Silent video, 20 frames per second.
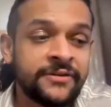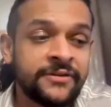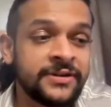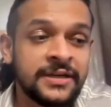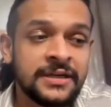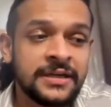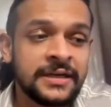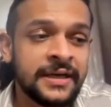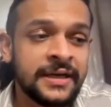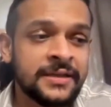
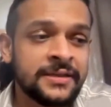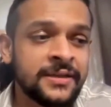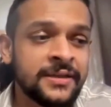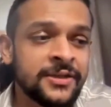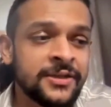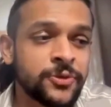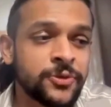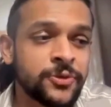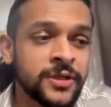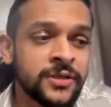Definitely. I
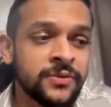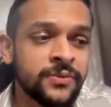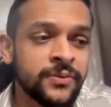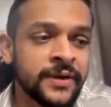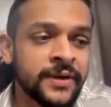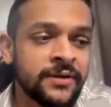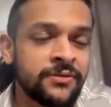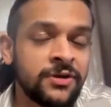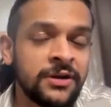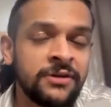think you put it
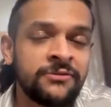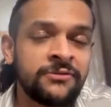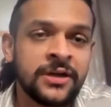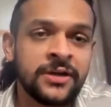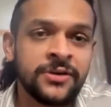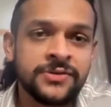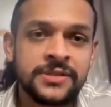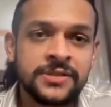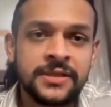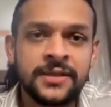very well
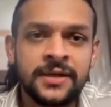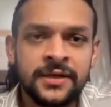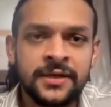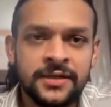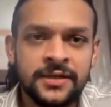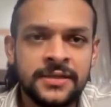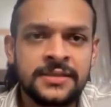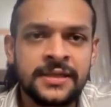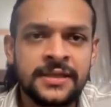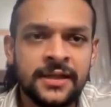when you say
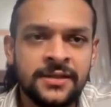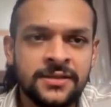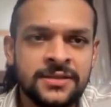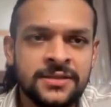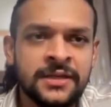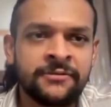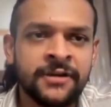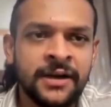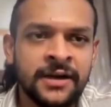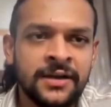that it's
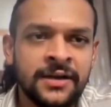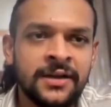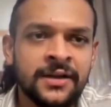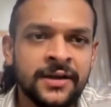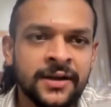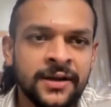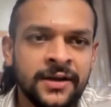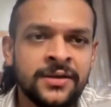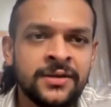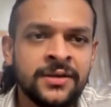sensitive and
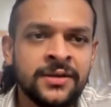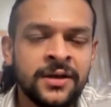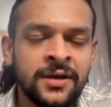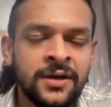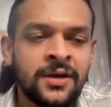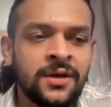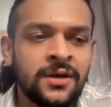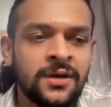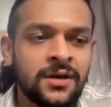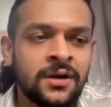delicate,
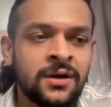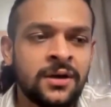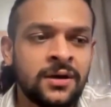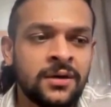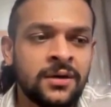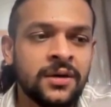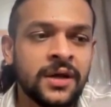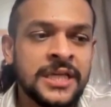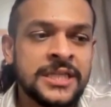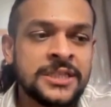
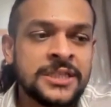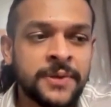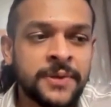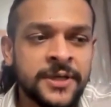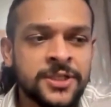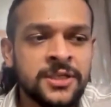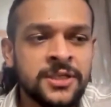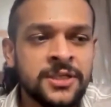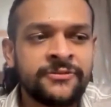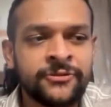
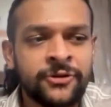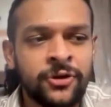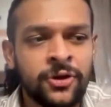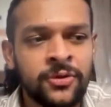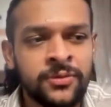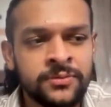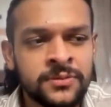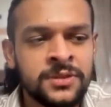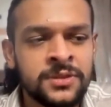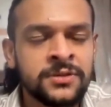especially
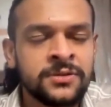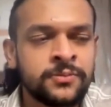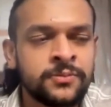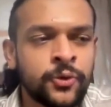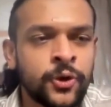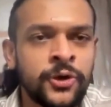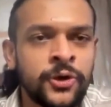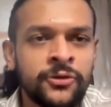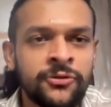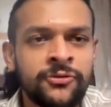from the
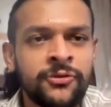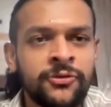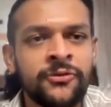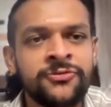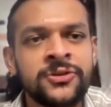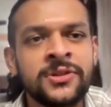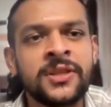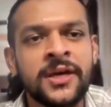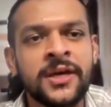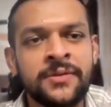point of view
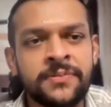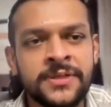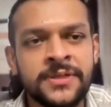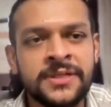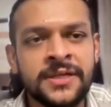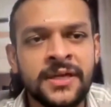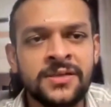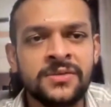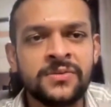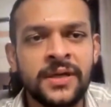of the
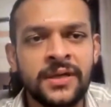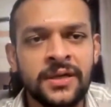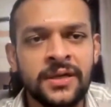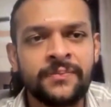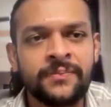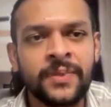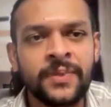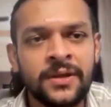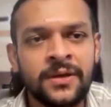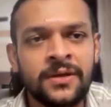therapist as
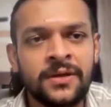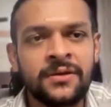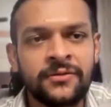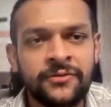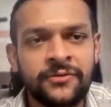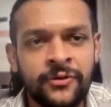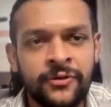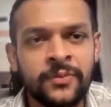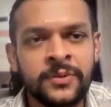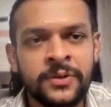well.
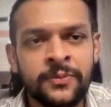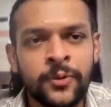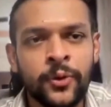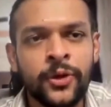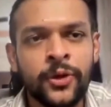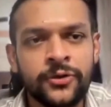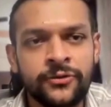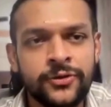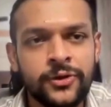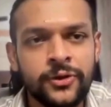from the
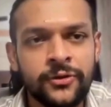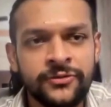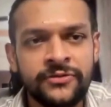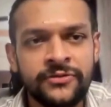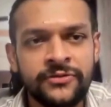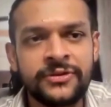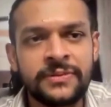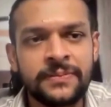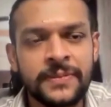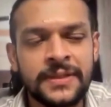point of view
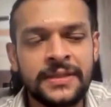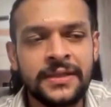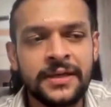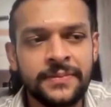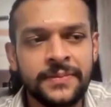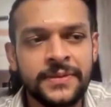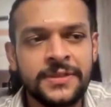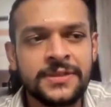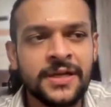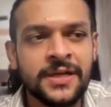of the female
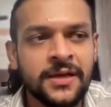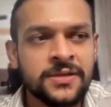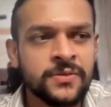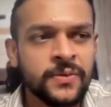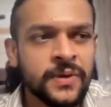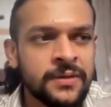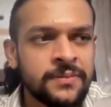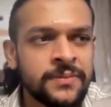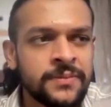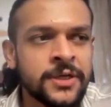therapist
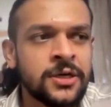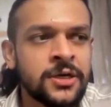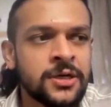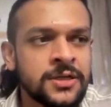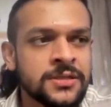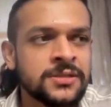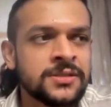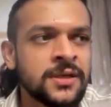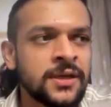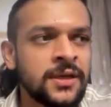as well,
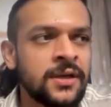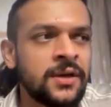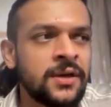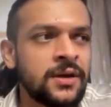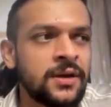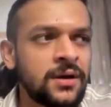because